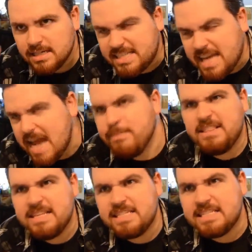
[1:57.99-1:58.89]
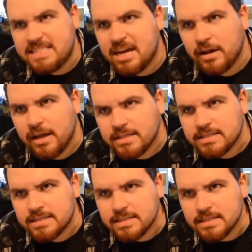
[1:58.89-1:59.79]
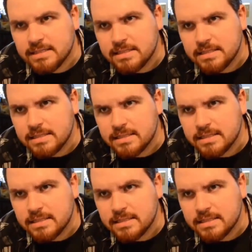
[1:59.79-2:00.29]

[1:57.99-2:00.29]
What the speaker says: very amateur, and that's kind of what I like about it.